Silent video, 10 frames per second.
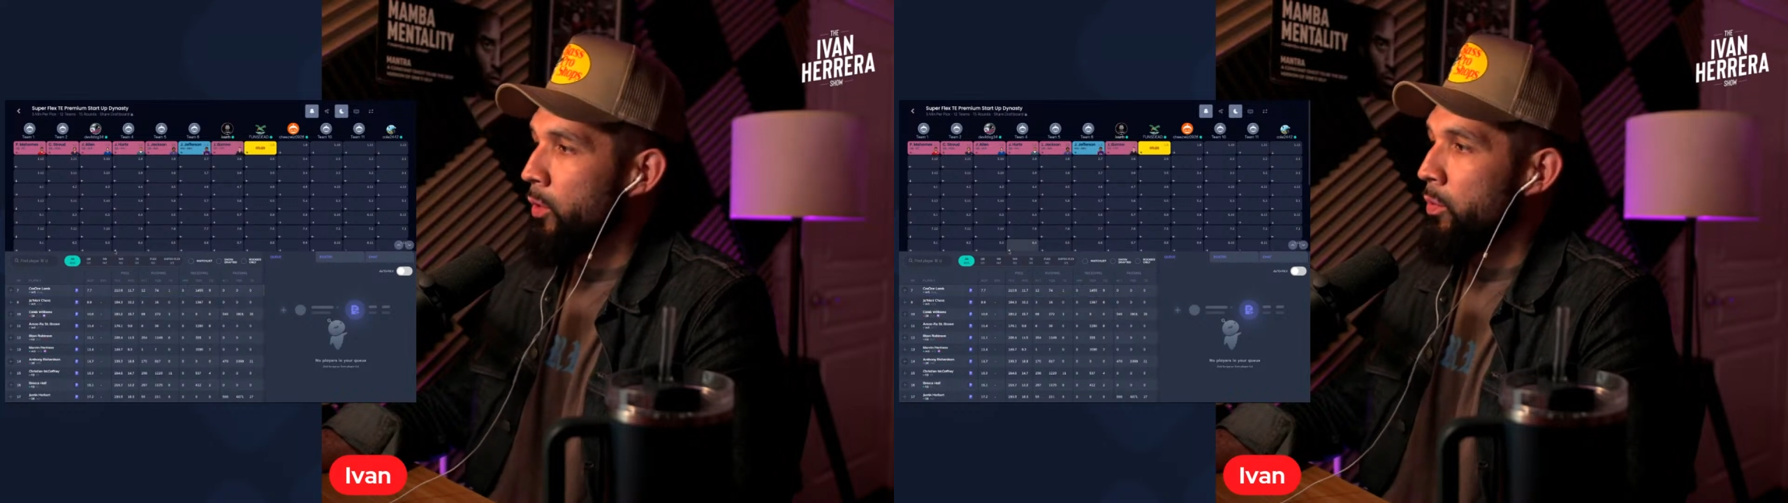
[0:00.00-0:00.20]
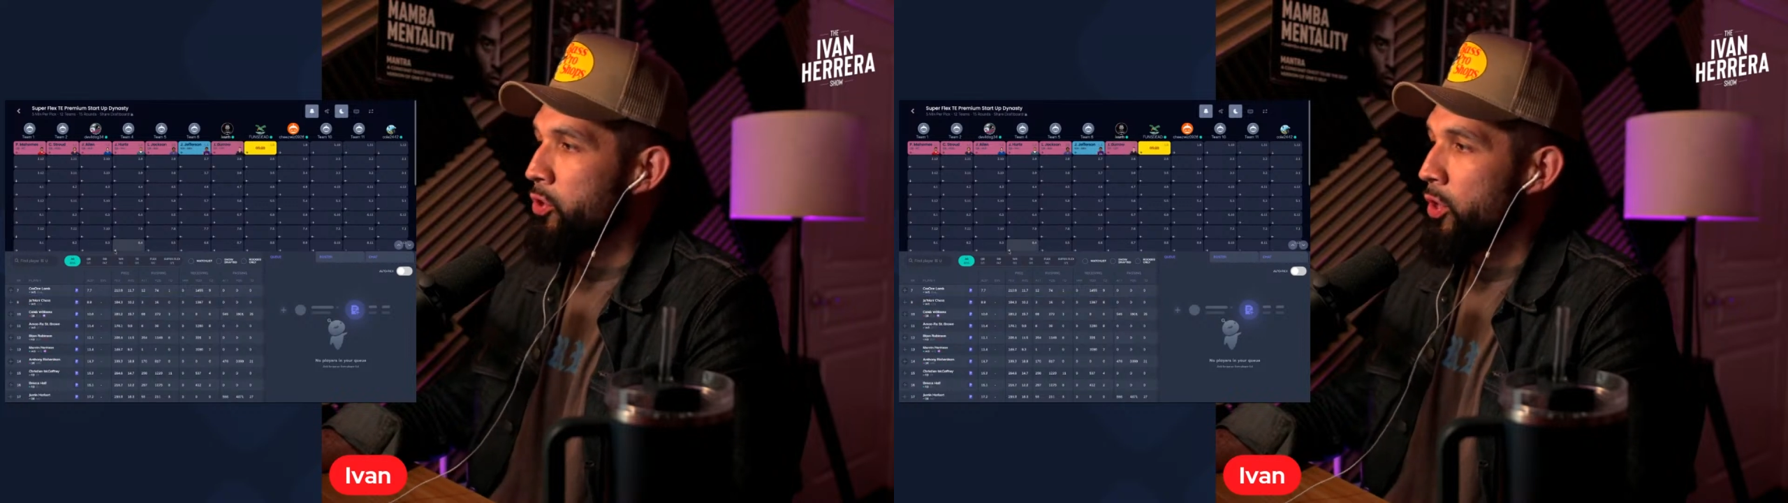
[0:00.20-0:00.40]

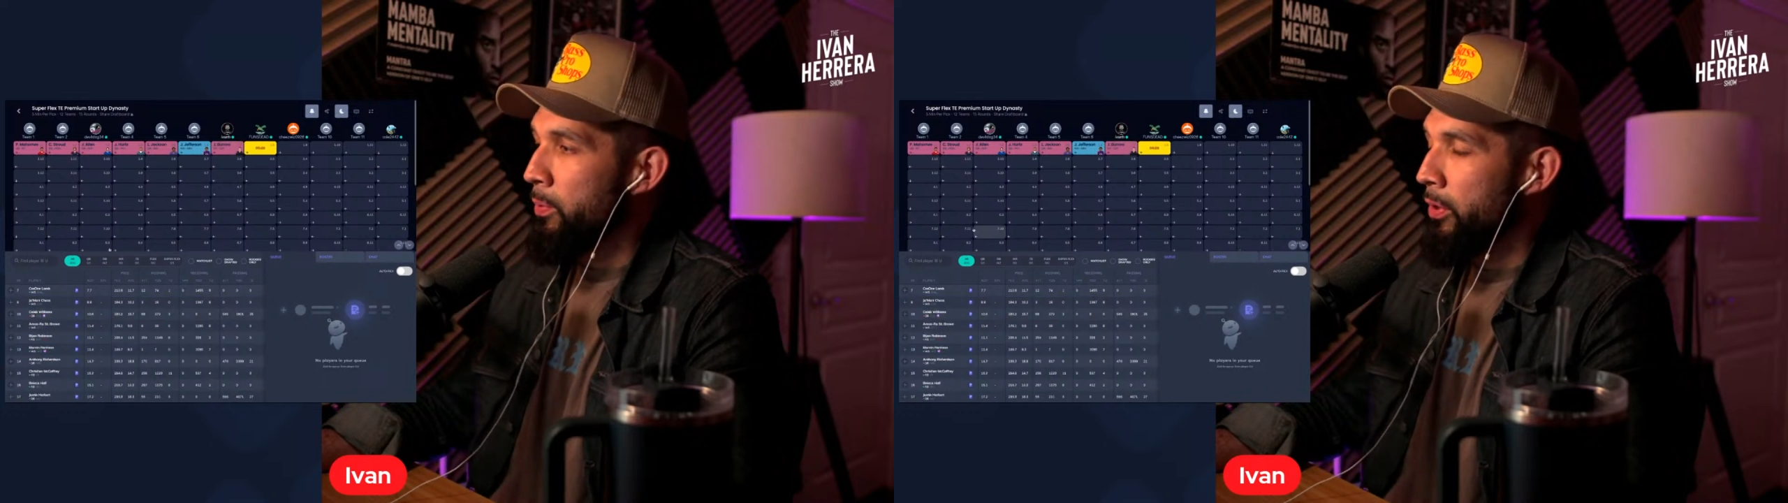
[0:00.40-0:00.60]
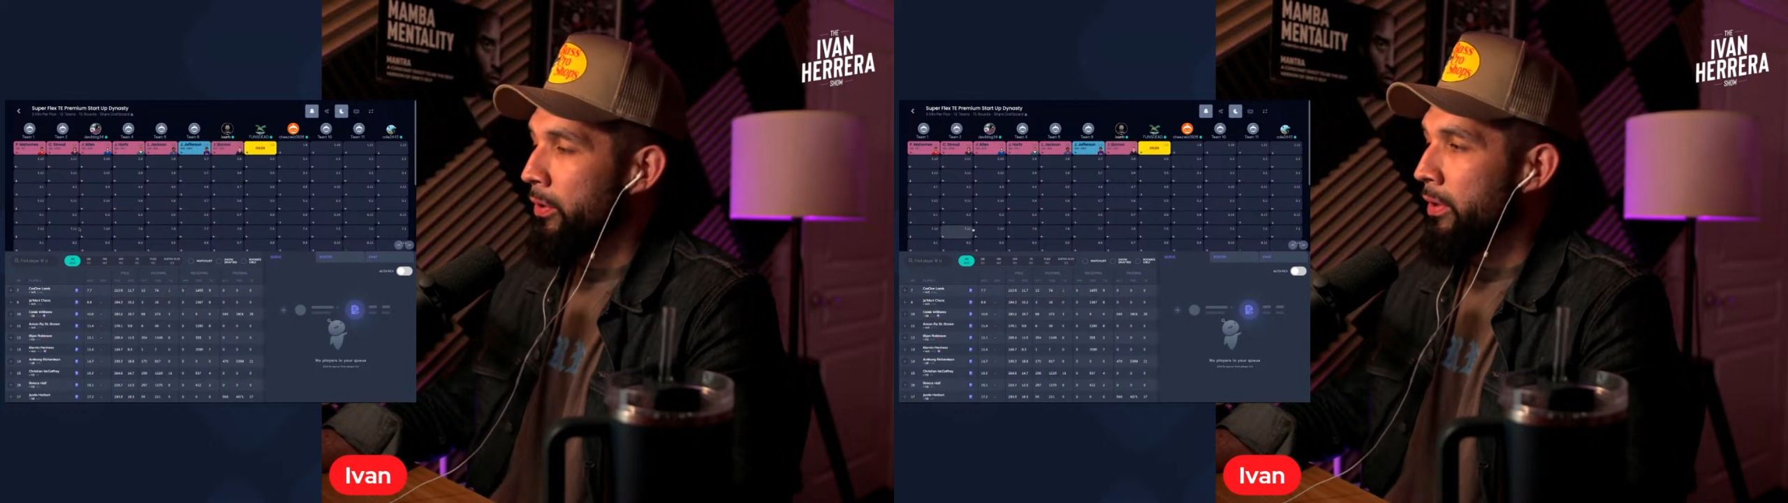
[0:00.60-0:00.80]
with Joe
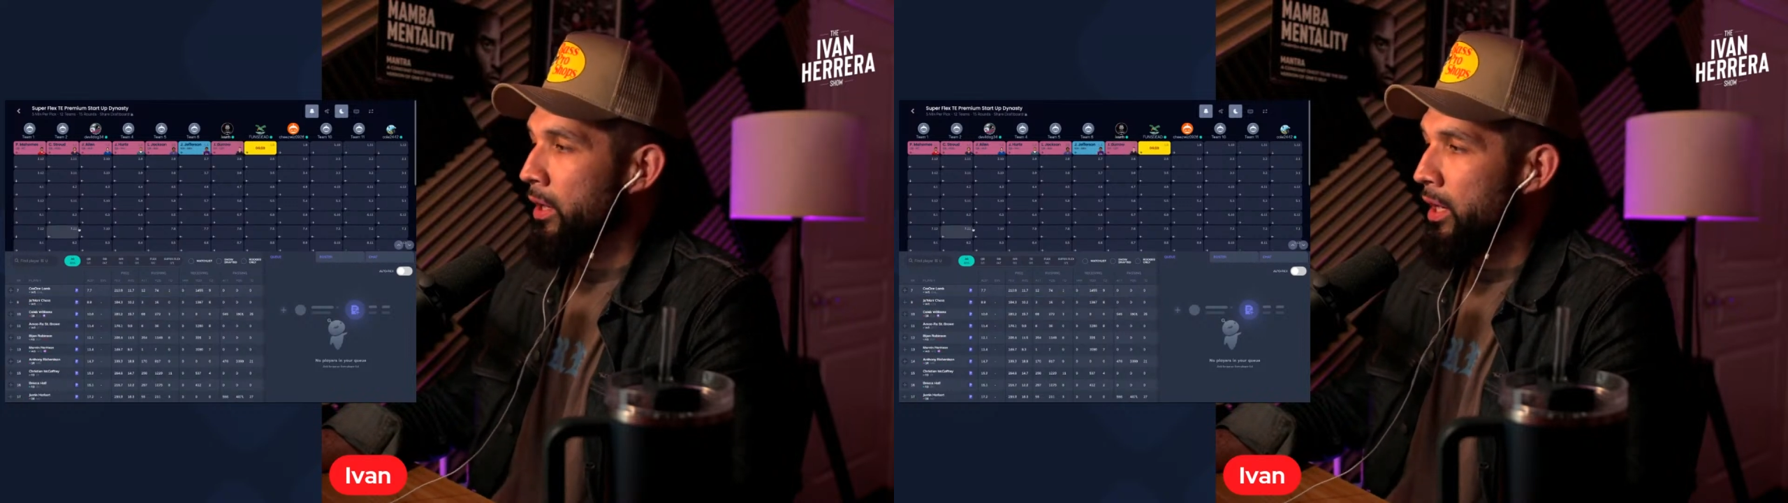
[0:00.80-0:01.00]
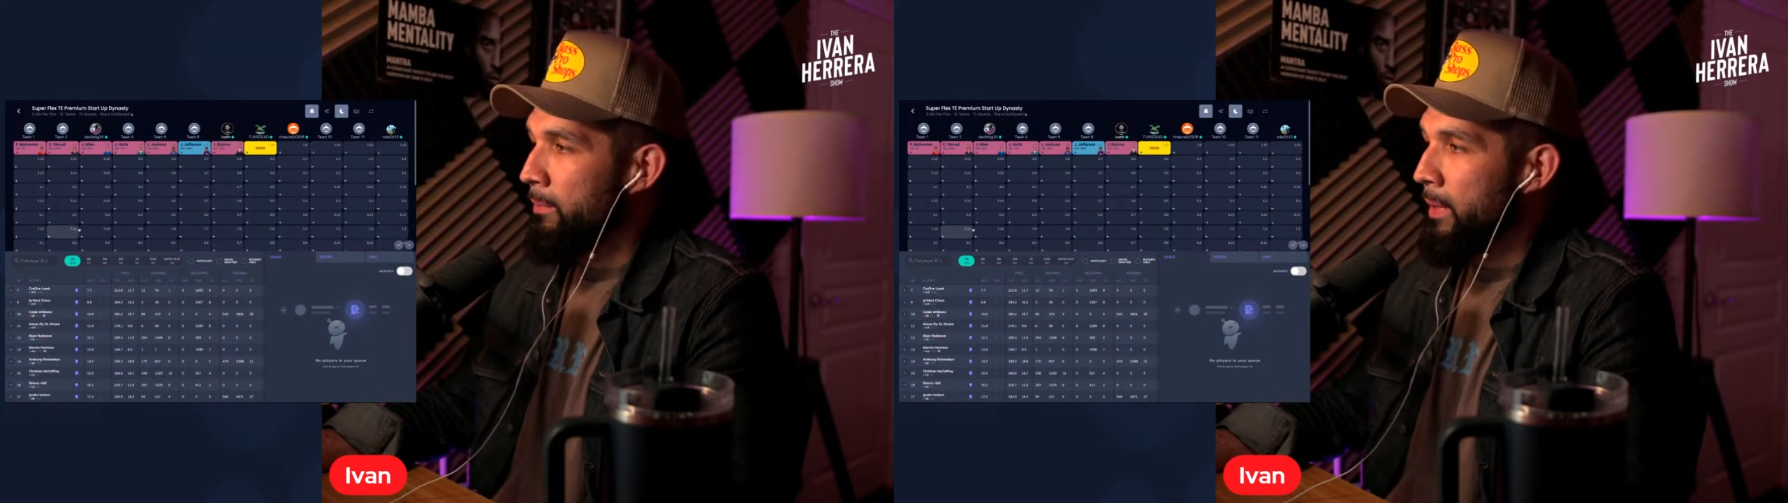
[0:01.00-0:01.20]
Burrow
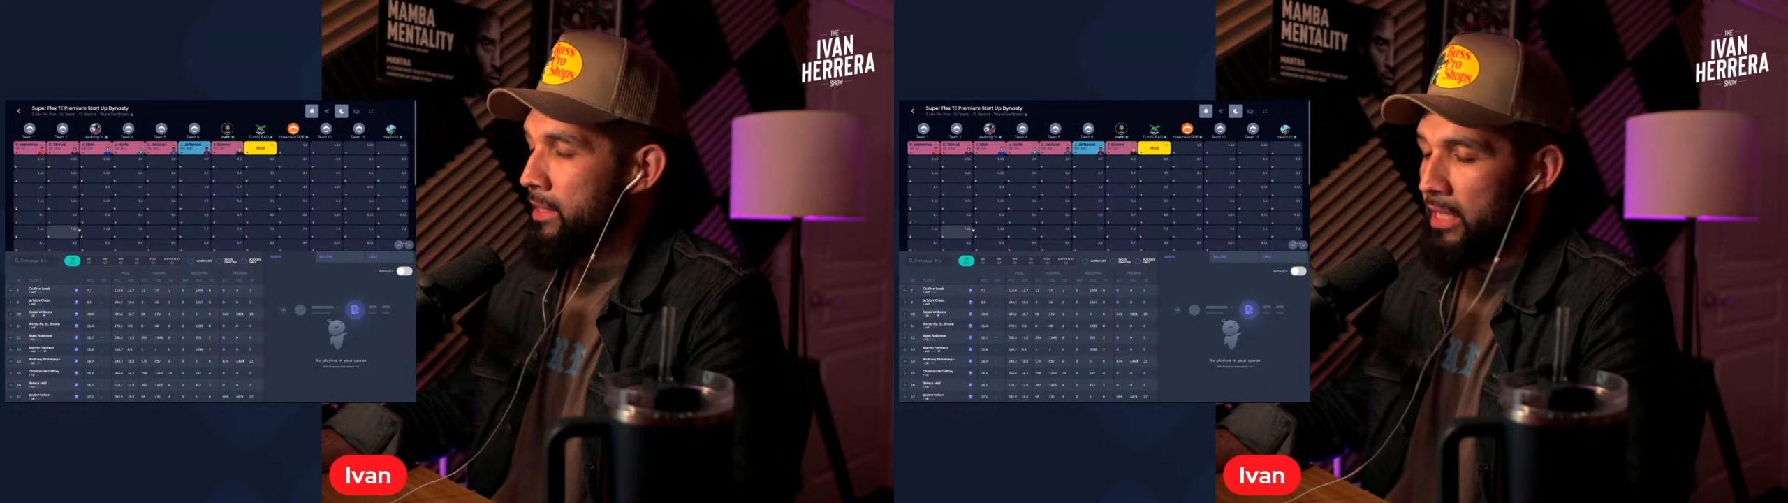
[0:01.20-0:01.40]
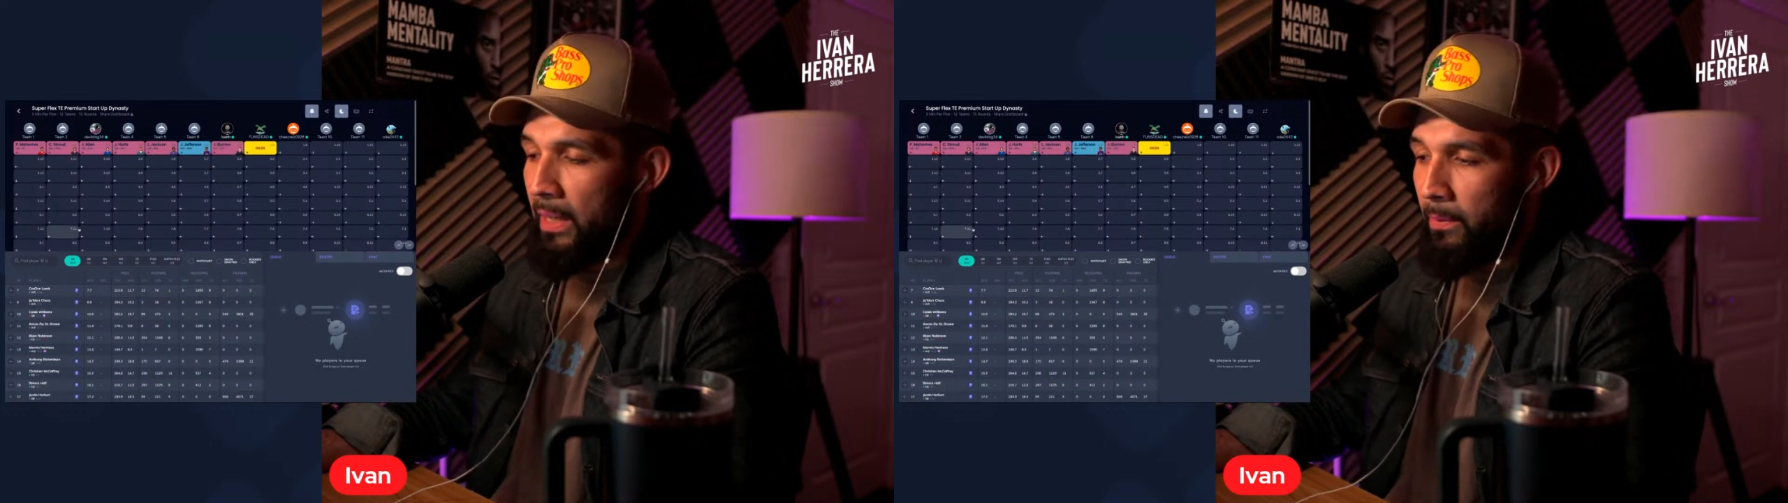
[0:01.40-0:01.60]
on my
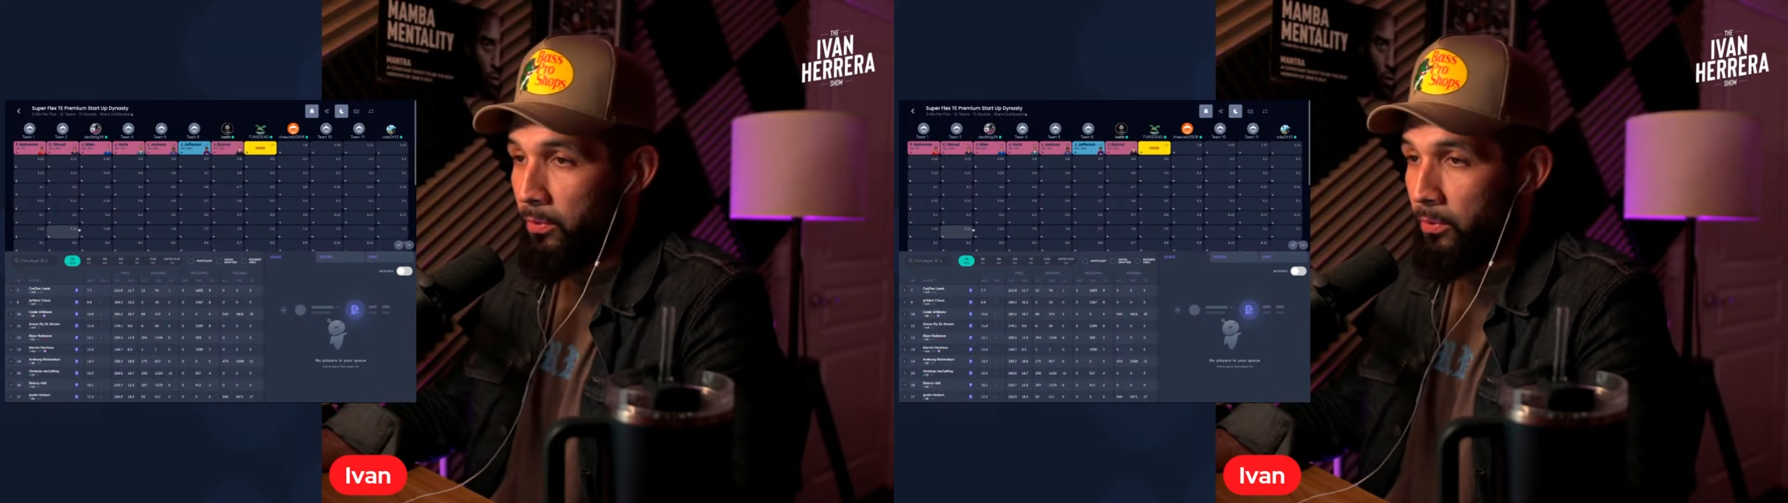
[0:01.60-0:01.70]
team.